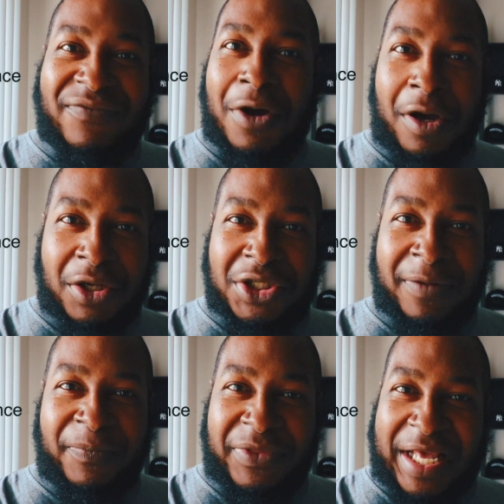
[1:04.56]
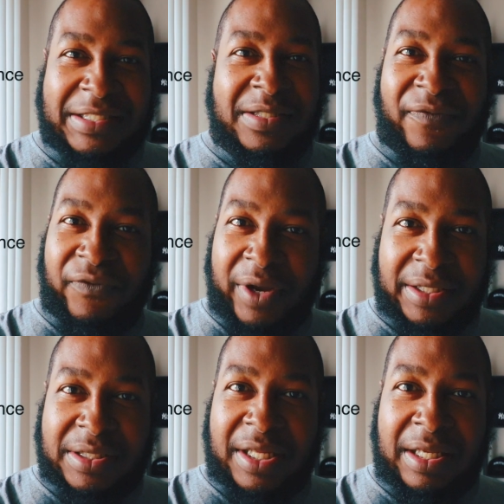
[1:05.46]
of caution. That's the
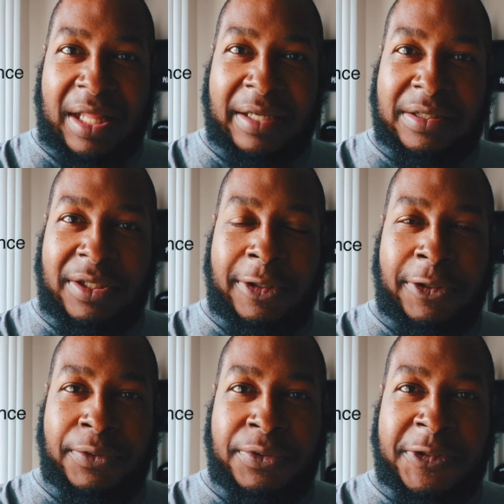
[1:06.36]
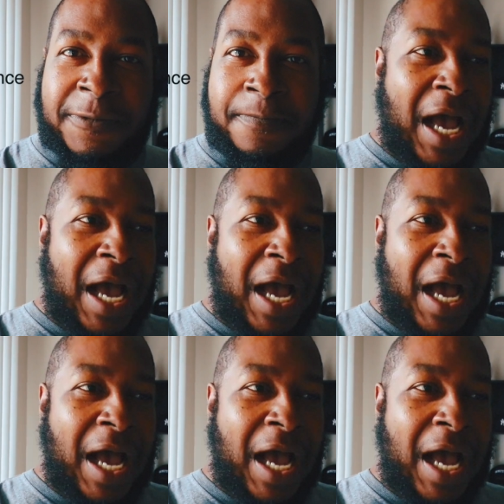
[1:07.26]
phrase that they like to use.